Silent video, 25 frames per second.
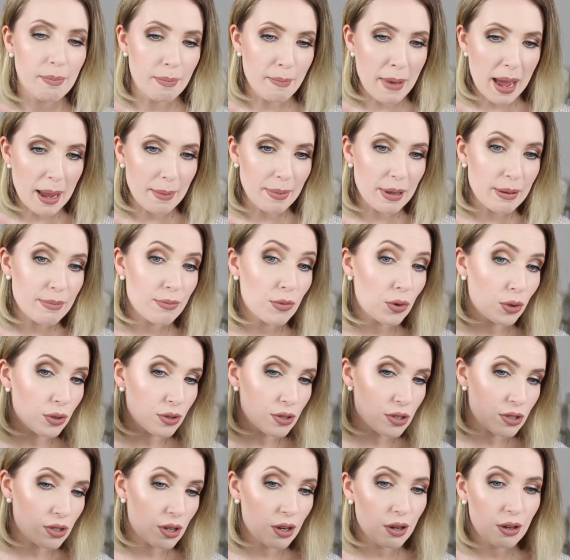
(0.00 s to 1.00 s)
Maybe
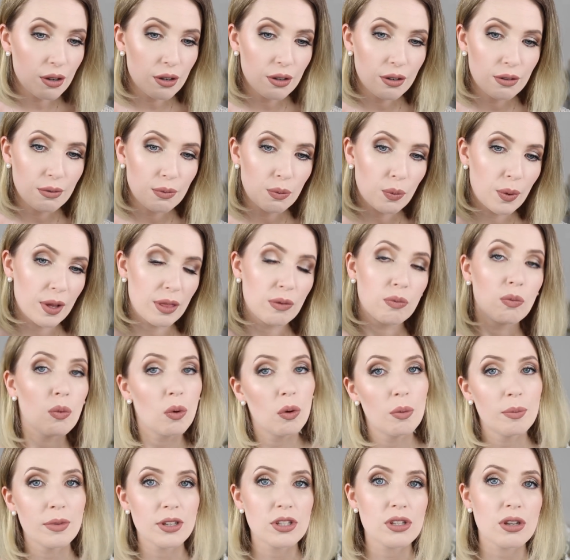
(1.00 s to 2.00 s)
more so with
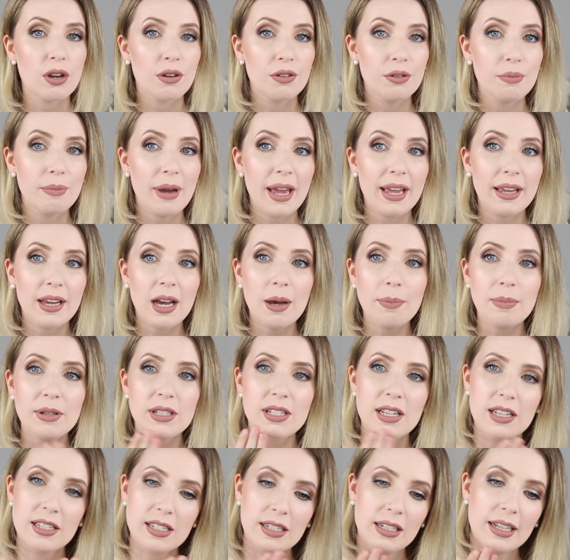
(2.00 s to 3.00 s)
warmer tone makeup,
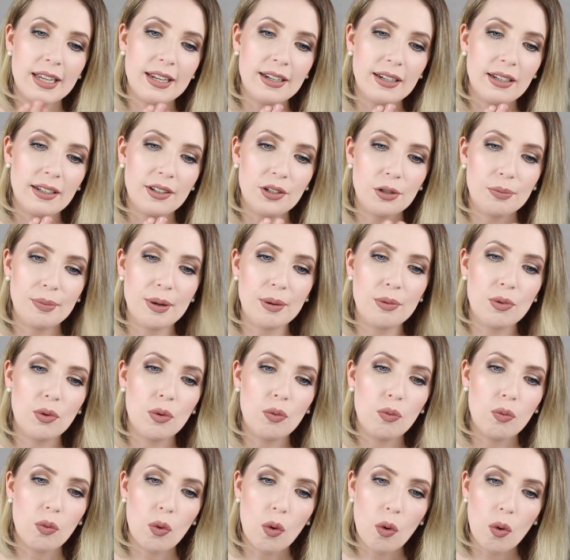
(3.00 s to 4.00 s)
it does lean a little bit
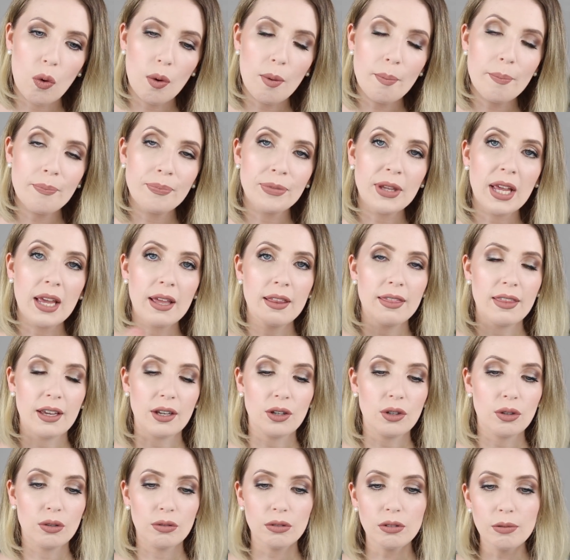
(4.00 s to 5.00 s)
more warm
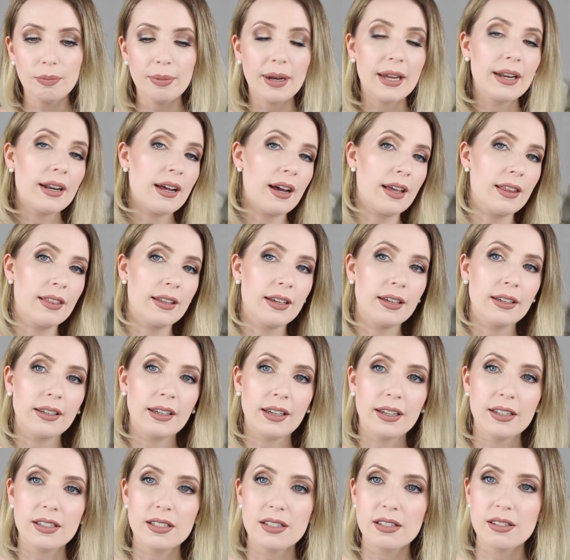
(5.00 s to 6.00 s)
than cool, but I
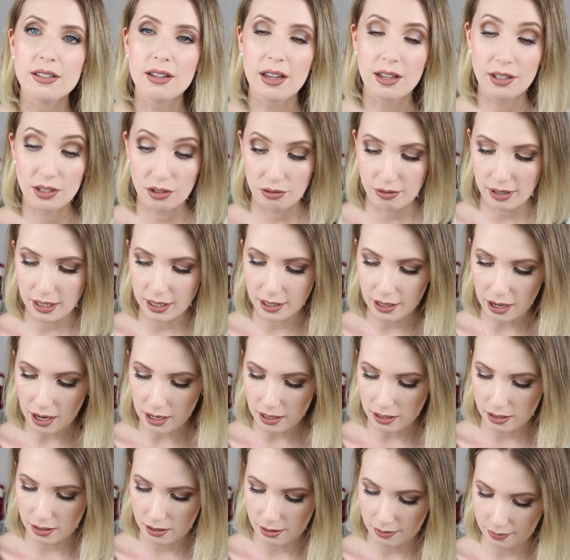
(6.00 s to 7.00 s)
think it's it's really
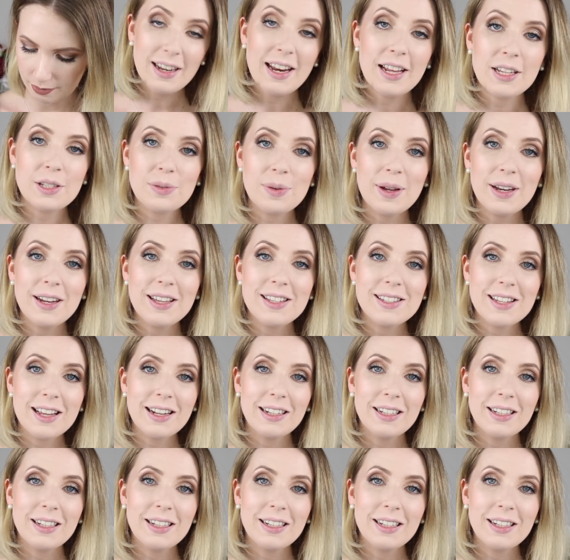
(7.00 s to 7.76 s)
nice. The next one is